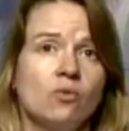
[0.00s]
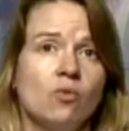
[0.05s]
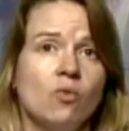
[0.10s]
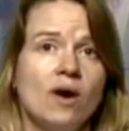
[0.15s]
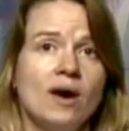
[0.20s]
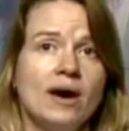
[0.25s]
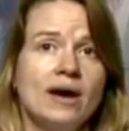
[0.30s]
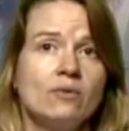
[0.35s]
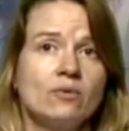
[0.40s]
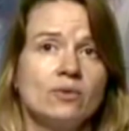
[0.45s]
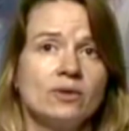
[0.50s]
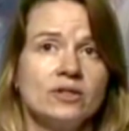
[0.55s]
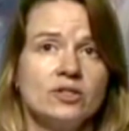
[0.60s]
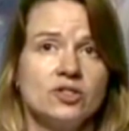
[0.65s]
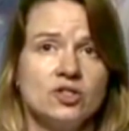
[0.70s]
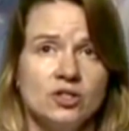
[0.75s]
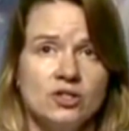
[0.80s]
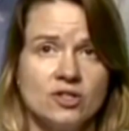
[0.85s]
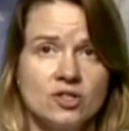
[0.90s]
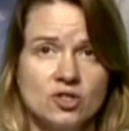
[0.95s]
of why
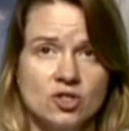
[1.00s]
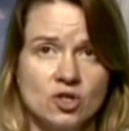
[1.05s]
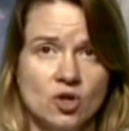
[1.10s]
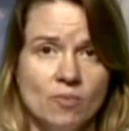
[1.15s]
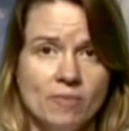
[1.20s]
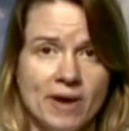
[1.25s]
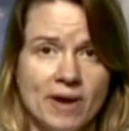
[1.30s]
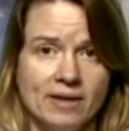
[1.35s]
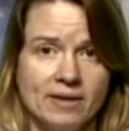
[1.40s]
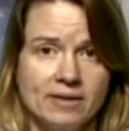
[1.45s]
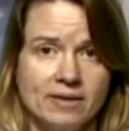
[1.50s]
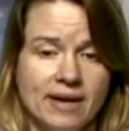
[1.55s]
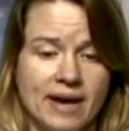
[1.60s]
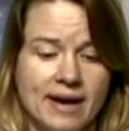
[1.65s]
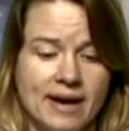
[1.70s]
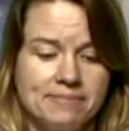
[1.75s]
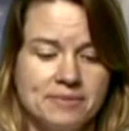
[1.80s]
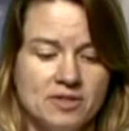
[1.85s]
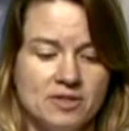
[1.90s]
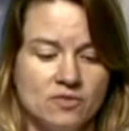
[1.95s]
religion is so
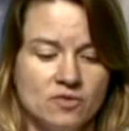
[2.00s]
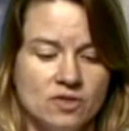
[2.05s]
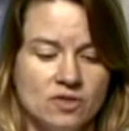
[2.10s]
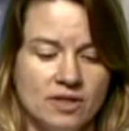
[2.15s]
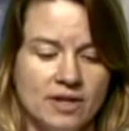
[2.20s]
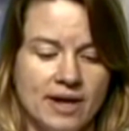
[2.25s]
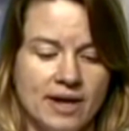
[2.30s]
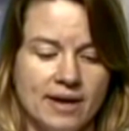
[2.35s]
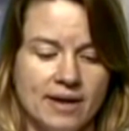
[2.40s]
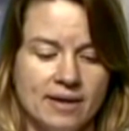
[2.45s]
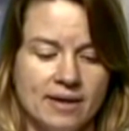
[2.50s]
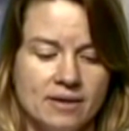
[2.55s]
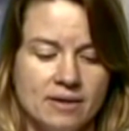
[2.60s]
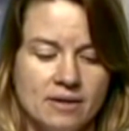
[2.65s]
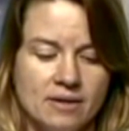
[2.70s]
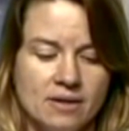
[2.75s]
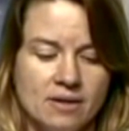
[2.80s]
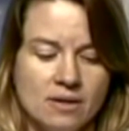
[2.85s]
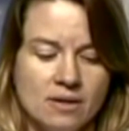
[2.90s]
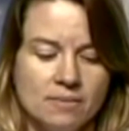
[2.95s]
maladaptive today.
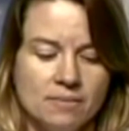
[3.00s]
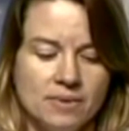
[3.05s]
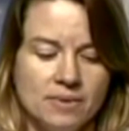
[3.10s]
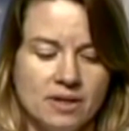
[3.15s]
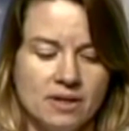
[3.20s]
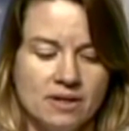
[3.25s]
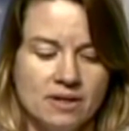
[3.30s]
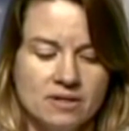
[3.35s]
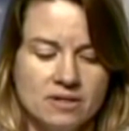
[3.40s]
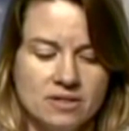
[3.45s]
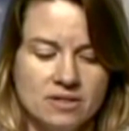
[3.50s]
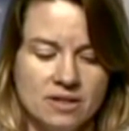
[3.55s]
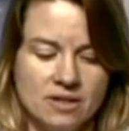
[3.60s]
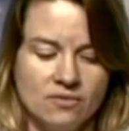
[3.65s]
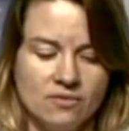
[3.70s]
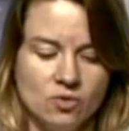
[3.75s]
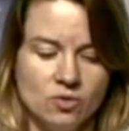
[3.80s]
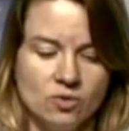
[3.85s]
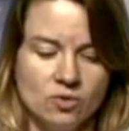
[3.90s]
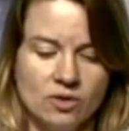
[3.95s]
Because
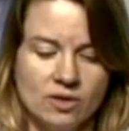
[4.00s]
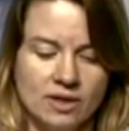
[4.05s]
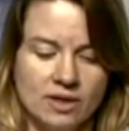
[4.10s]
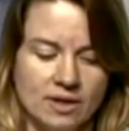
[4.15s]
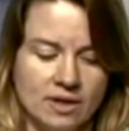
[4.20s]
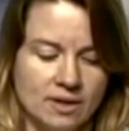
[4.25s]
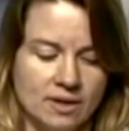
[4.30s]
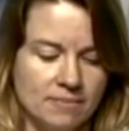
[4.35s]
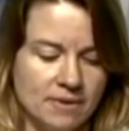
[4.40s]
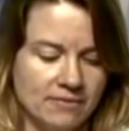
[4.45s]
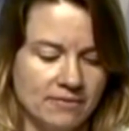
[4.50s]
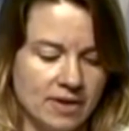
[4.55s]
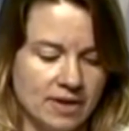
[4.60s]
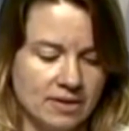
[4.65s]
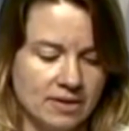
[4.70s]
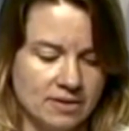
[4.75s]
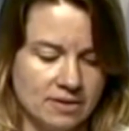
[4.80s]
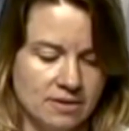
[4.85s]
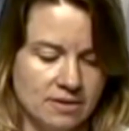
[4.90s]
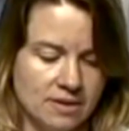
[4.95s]
if you look, I
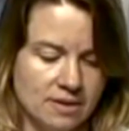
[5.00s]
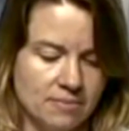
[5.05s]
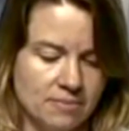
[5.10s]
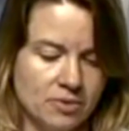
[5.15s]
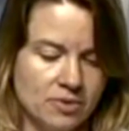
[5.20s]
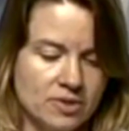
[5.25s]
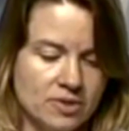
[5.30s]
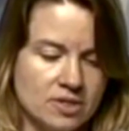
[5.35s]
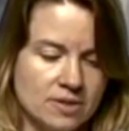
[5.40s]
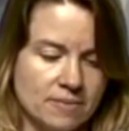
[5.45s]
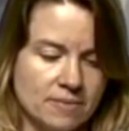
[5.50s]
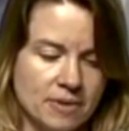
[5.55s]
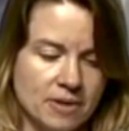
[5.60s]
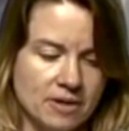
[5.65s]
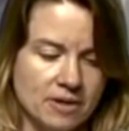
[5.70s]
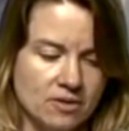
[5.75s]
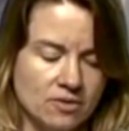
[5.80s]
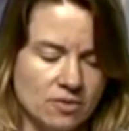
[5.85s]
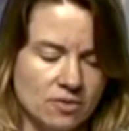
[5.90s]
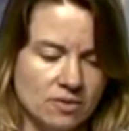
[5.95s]
pulled this up,
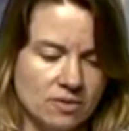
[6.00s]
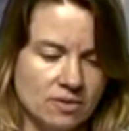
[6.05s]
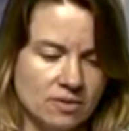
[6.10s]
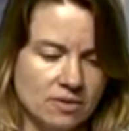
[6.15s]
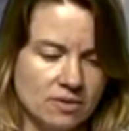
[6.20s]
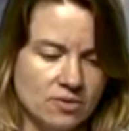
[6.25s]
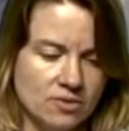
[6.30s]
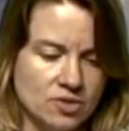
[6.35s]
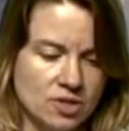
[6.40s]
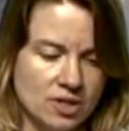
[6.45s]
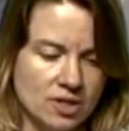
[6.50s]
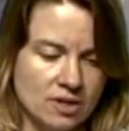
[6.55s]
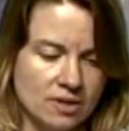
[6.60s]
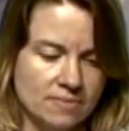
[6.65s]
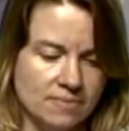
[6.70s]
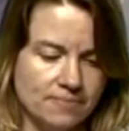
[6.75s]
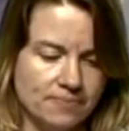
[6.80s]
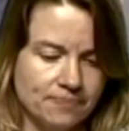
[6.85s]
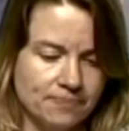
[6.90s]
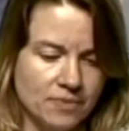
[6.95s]
there's
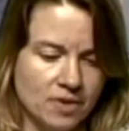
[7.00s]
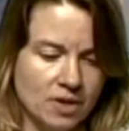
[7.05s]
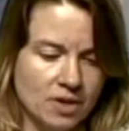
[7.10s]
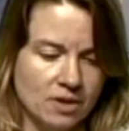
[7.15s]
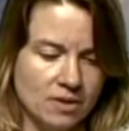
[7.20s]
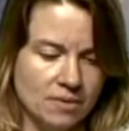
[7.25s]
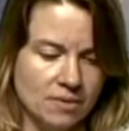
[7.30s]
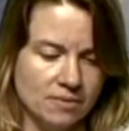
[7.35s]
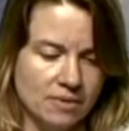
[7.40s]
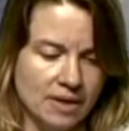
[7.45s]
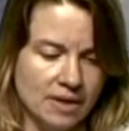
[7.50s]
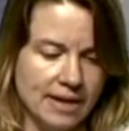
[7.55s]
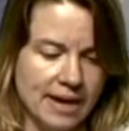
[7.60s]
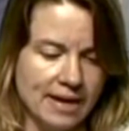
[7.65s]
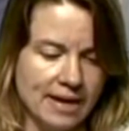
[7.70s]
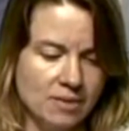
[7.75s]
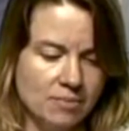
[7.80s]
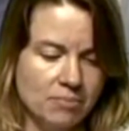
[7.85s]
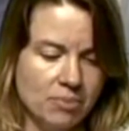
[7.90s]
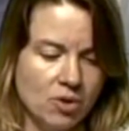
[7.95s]
a
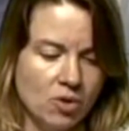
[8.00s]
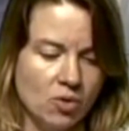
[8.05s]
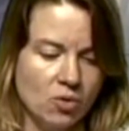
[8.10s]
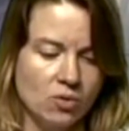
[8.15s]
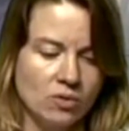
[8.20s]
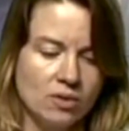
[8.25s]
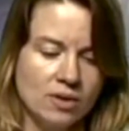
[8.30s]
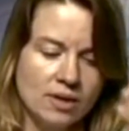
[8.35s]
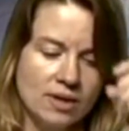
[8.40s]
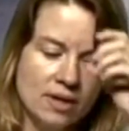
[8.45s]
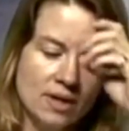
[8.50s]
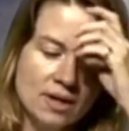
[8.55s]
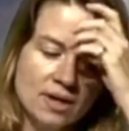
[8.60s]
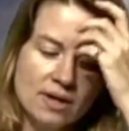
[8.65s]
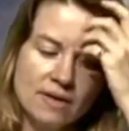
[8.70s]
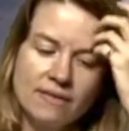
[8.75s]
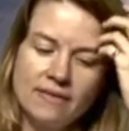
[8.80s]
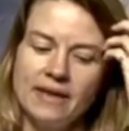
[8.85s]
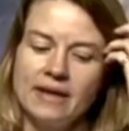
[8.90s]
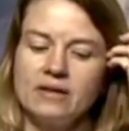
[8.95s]
Gallup poll
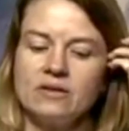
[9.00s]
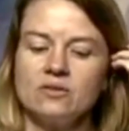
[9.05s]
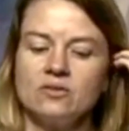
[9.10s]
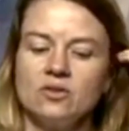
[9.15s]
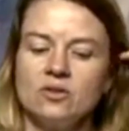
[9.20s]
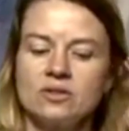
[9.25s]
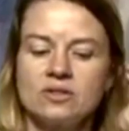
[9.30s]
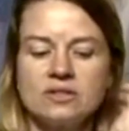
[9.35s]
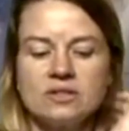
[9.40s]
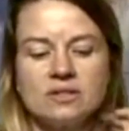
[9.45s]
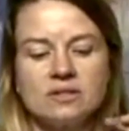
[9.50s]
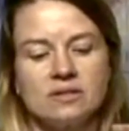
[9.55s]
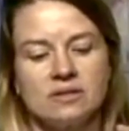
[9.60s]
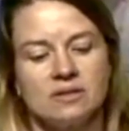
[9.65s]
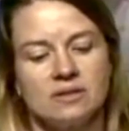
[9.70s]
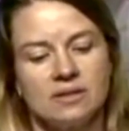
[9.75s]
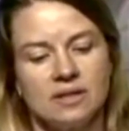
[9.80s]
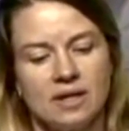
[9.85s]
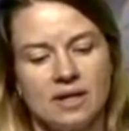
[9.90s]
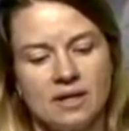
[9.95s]
that
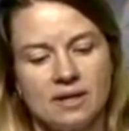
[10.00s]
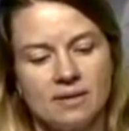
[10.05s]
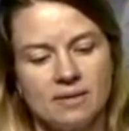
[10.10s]
looked,